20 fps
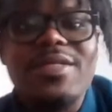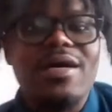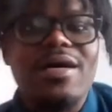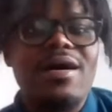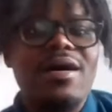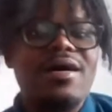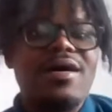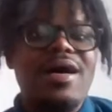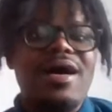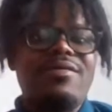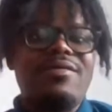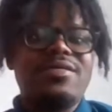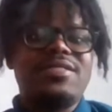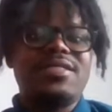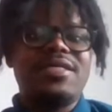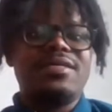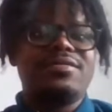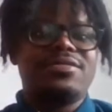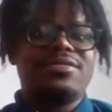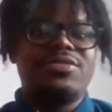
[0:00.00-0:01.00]
I would
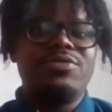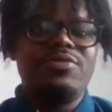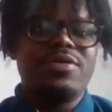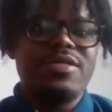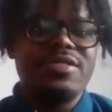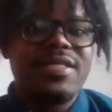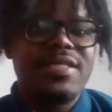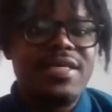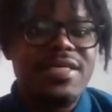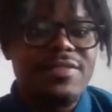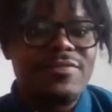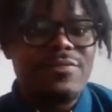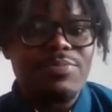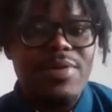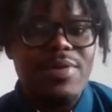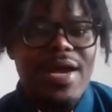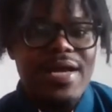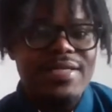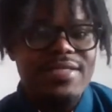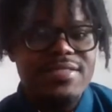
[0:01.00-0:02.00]
say two good things from
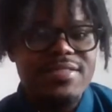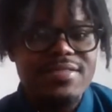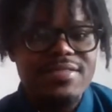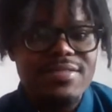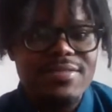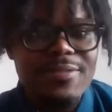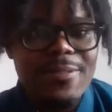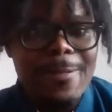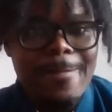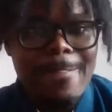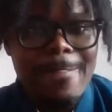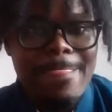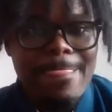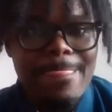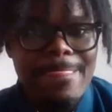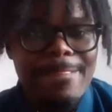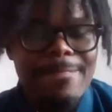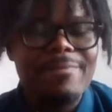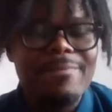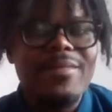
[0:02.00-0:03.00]
practice.
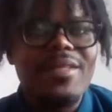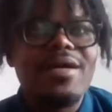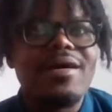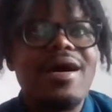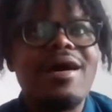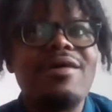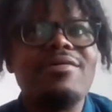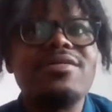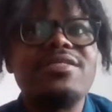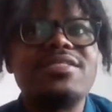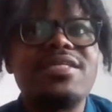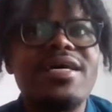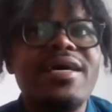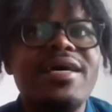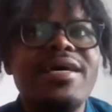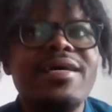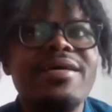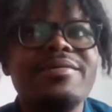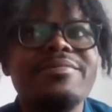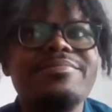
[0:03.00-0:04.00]
I would
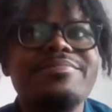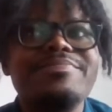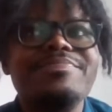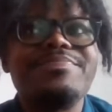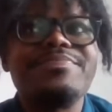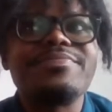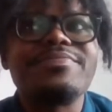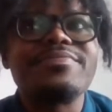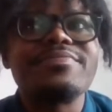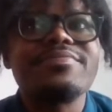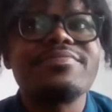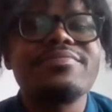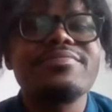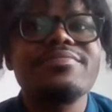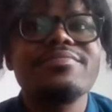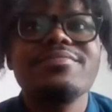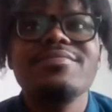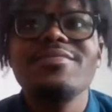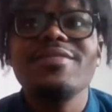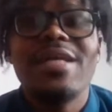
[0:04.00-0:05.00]
say,
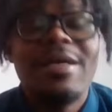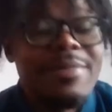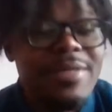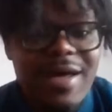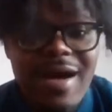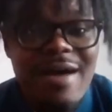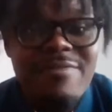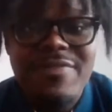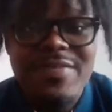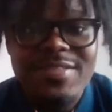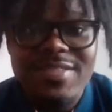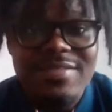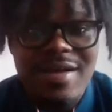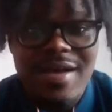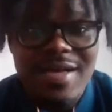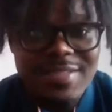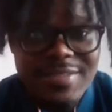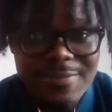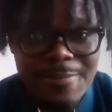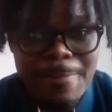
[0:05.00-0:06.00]
the offense is
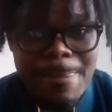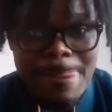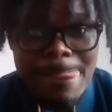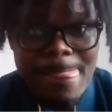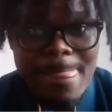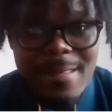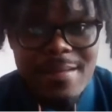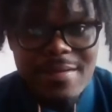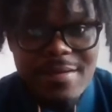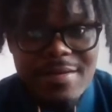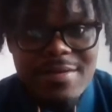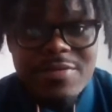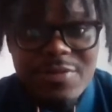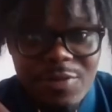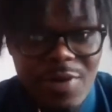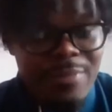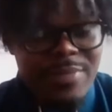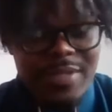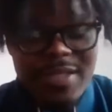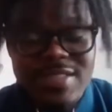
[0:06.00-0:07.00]
awesome.
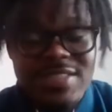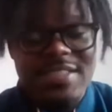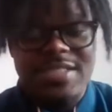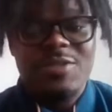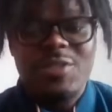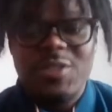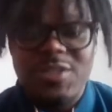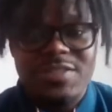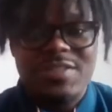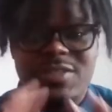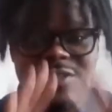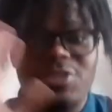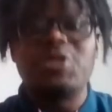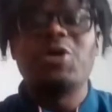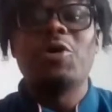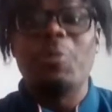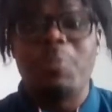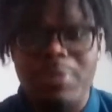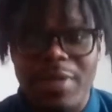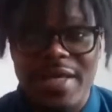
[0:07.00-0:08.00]
Though, the
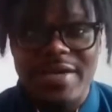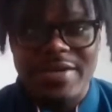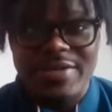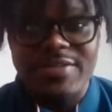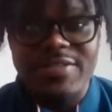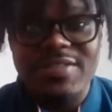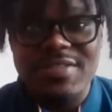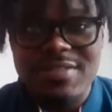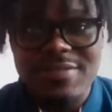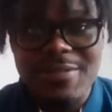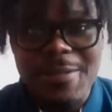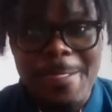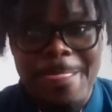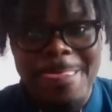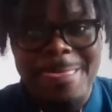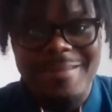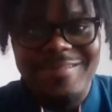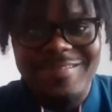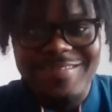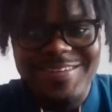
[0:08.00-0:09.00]
skill players
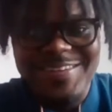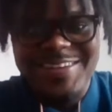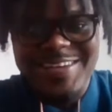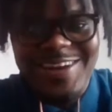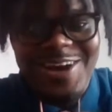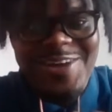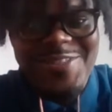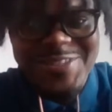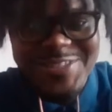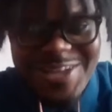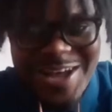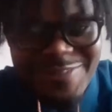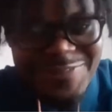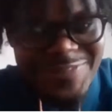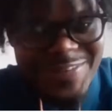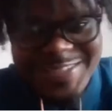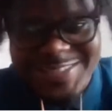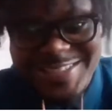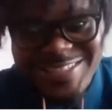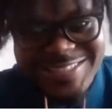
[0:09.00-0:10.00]
of this
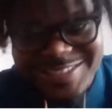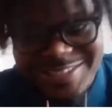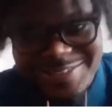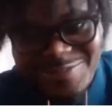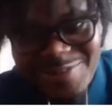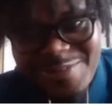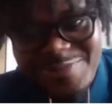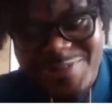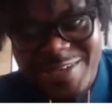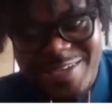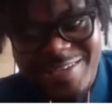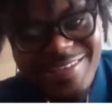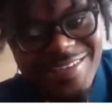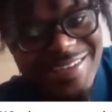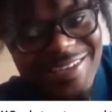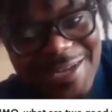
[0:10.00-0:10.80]
offense is terrific.